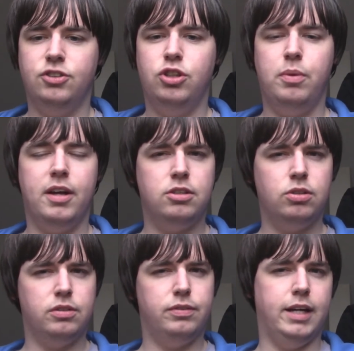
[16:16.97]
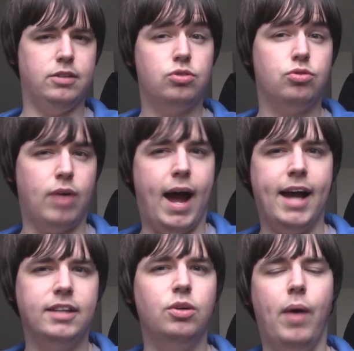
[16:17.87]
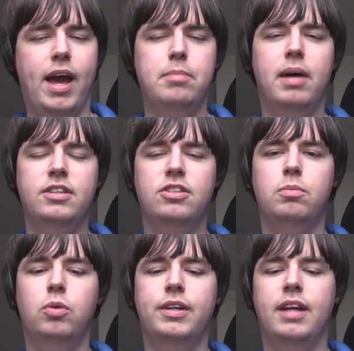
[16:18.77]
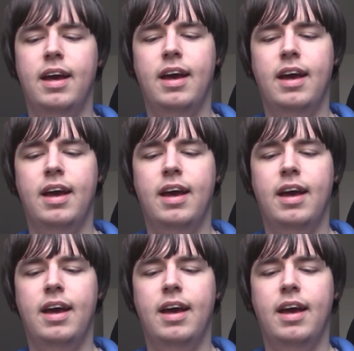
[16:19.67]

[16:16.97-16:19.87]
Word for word: she was sort of like dragged away by someone,